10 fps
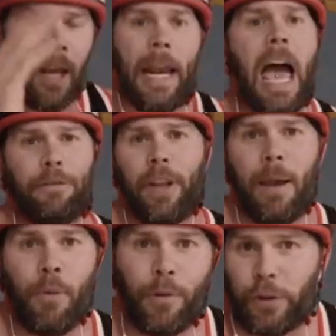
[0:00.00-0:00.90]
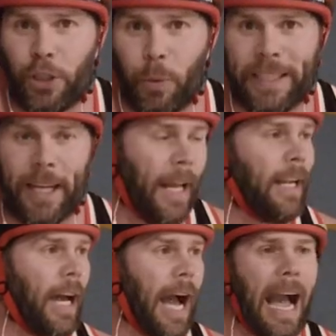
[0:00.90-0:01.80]
And after I moved to
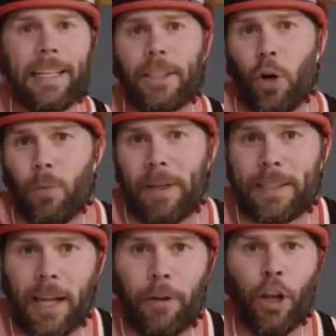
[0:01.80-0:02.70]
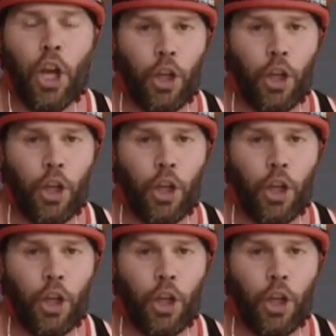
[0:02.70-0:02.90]
Switzerland, I told myself,